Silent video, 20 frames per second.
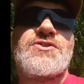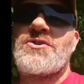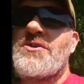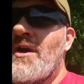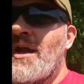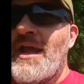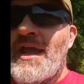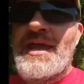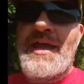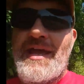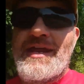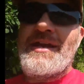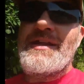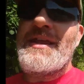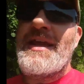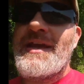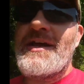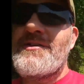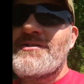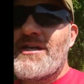or
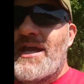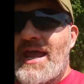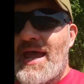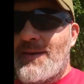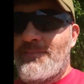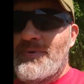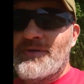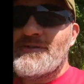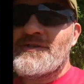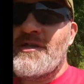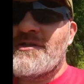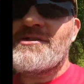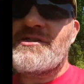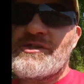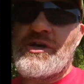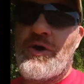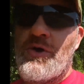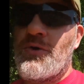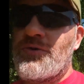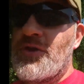anything else that happens.
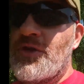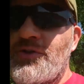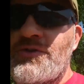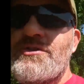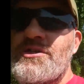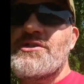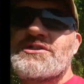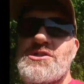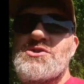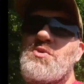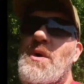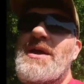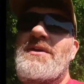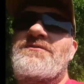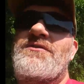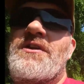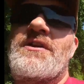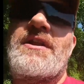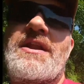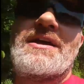So the news is just
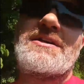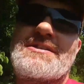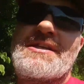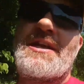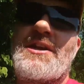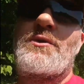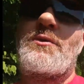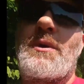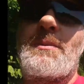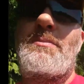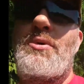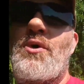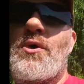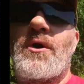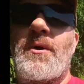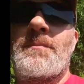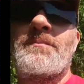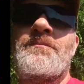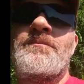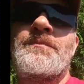waiting for the next thing to
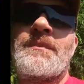report.